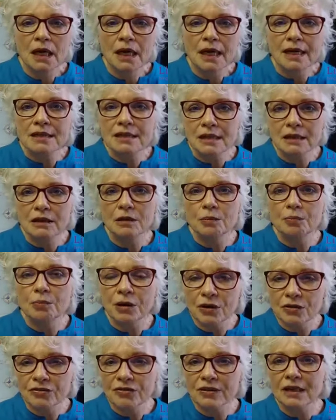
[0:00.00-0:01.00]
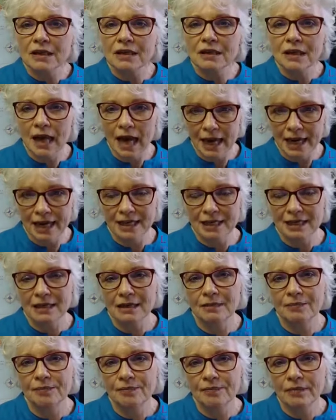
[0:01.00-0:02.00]
is that the perfect light,
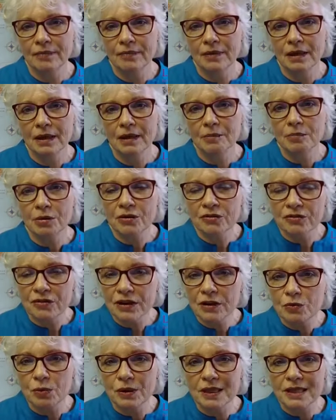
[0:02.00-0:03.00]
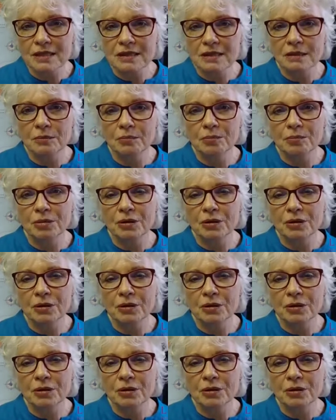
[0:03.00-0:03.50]
perfect wisdom,